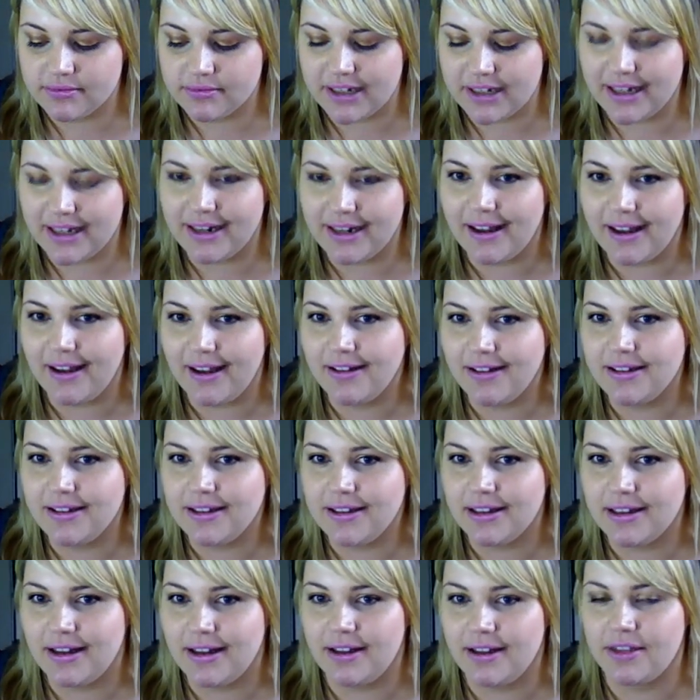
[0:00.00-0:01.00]
And I
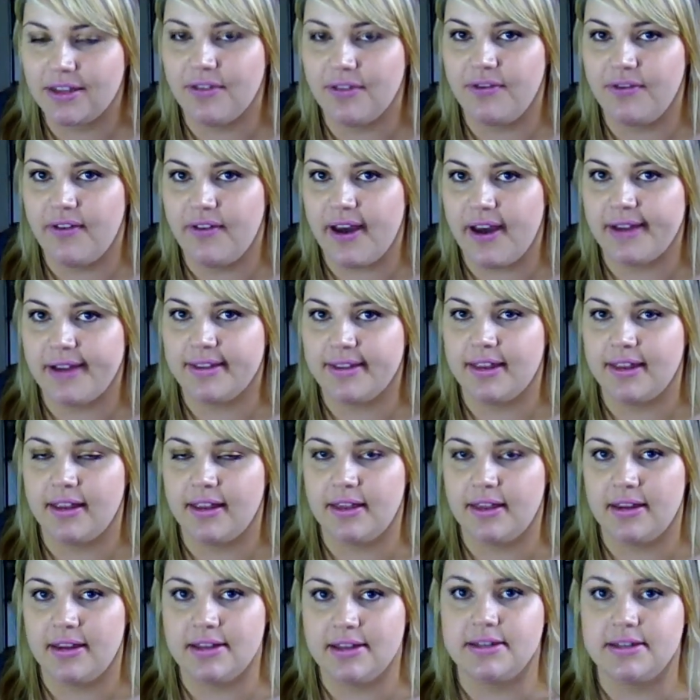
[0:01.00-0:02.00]
didn't like the fact
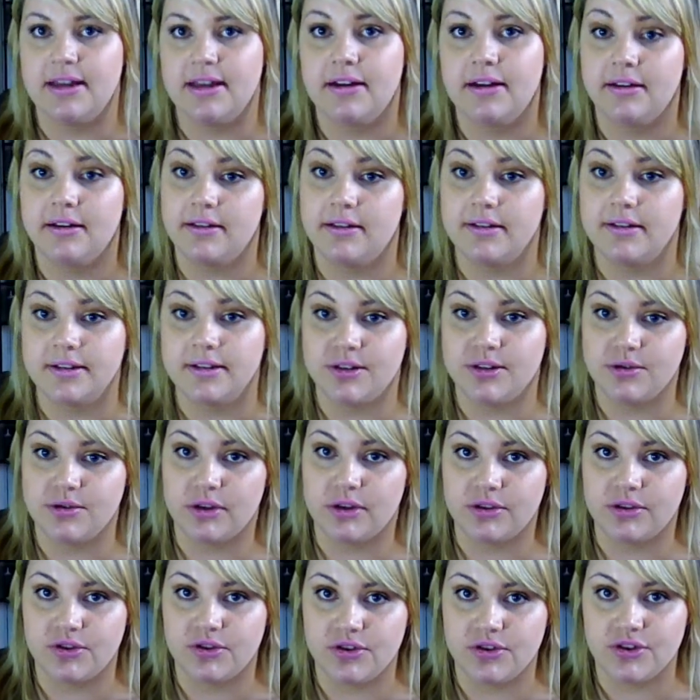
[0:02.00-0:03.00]
that they said in the
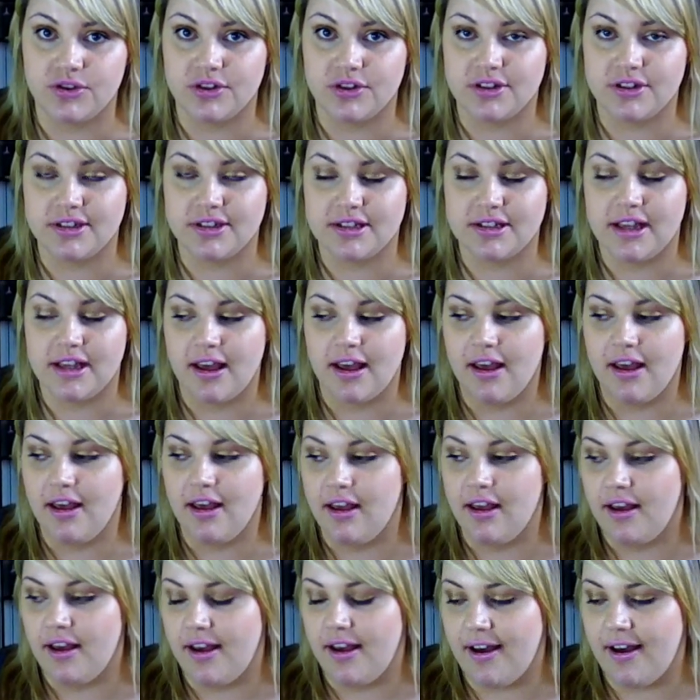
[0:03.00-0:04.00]
instructions
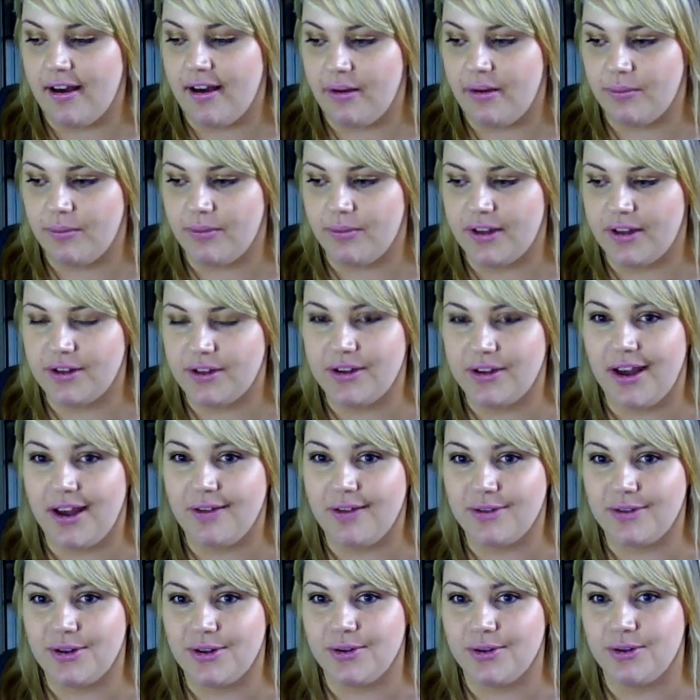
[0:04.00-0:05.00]
that you
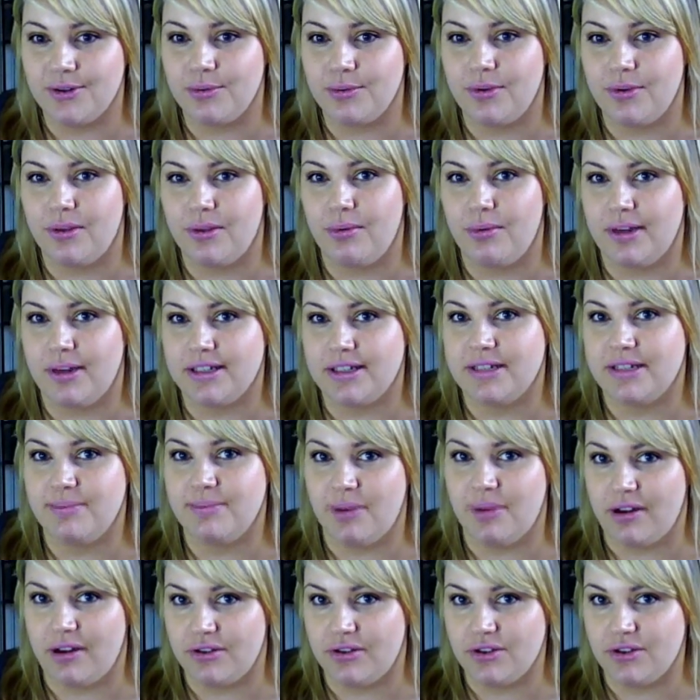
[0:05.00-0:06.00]
have to use it with a wet
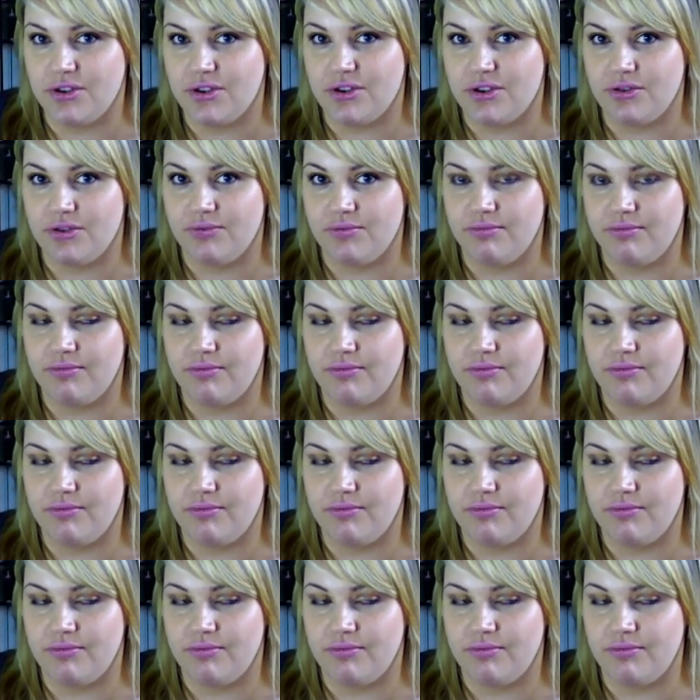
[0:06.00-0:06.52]
sponge.